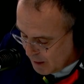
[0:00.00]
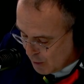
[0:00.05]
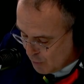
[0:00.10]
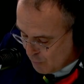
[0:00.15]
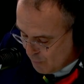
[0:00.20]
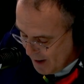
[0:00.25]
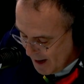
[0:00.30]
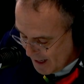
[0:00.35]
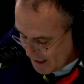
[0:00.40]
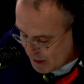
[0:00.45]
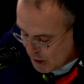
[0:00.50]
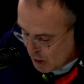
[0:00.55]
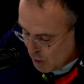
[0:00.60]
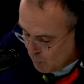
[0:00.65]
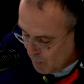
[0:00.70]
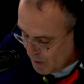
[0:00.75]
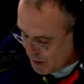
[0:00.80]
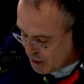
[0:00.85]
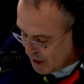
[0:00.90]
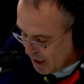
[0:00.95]
Correct.
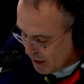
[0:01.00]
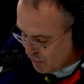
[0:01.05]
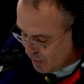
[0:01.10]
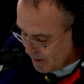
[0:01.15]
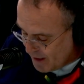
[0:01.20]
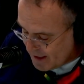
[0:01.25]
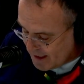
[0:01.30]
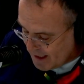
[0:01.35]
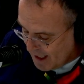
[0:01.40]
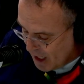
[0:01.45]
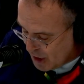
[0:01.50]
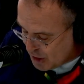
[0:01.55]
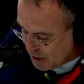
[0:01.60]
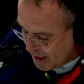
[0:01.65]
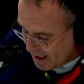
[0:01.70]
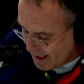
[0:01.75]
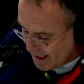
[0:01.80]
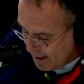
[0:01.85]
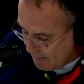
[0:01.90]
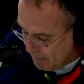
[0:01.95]
Which country is
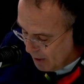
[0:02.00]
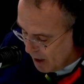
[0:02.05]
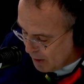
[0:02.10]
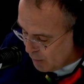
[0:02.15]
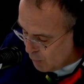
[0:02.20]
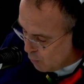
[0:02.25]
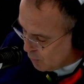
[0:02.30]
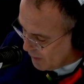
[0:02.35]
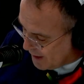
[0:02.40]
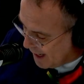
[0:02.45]
larger, Gabon or